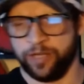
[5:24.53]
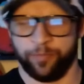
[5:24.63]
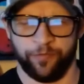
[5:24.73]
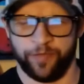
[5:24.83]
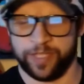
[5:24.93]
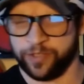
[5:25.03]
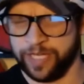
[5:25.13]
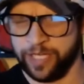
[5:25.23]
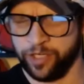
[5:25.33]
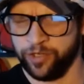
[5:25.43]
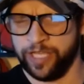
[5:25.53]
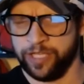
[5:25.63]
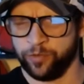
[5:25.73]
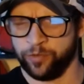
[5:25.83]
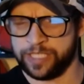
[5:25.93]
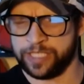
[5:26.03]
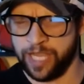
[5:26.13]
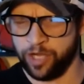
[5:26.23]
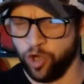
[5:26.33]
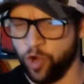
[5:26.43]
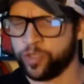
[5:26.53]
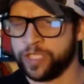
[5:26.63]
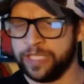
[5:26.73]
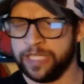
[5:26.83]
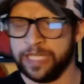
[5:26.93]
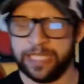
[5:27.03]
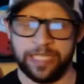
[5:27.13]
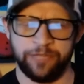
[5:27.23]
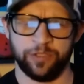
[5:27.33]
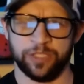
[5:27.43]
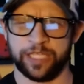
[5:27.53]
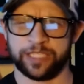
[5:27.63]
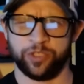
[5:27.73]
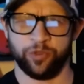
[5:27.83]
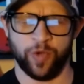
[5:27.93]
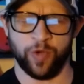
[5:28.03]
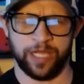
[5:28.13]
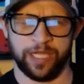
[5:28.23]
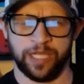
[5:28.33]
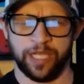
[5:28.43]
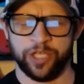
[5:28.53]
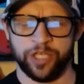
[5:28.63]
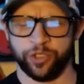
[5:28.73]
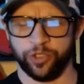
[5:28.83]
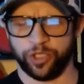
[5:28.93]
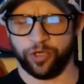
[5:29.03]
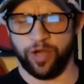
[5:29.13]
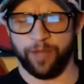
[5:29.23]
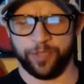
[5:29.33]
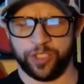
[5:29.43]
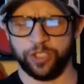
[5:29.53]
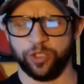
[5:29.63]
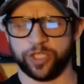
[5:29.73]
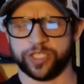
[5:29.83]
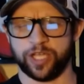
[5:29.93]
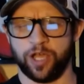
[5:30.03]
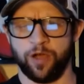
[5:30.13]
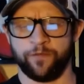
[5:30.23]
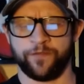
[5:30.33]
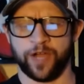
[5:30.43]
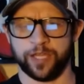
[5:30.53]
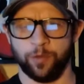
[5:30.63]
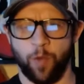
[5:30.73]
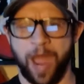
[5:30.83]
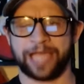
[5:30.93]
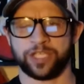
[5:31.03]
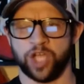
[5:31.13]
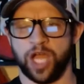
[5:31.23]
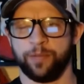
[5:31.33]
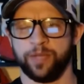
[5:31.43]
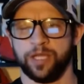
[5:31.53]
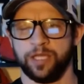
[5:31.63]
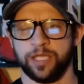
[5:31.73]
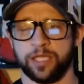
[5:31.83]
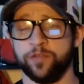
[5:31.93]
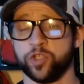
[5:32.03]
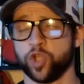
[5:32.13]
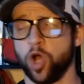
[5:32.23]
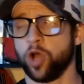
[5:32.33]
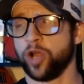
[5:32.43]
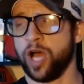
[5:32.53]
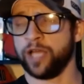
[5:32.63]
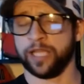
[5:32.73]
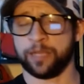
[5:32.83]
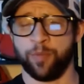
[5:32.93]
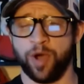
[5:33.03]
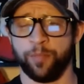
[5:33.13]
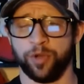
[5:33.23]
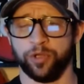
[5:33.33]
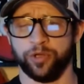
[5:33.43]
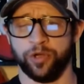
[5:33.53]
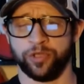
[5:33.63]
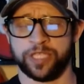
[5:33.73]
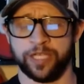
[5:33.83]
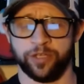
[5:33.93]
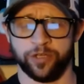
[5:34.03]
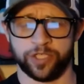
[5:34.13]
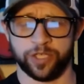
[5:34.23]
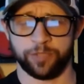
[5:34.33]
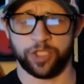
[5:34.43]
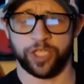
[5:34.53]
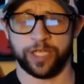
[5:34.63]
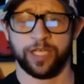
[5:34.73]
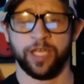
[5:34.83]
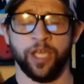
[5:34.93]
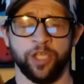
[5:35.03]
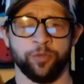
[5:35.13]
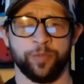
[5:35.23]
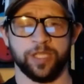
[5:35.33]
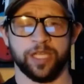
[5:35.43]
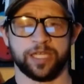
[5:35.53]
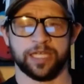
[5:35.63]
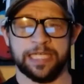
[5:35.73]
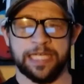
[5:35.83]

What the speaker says: Professor Ingrid Sayer Oki, if you'd like to look her up. But she looks like a fucking whack job. Like if you saw her on like Bumble or Tinder or some shit, you'd be like,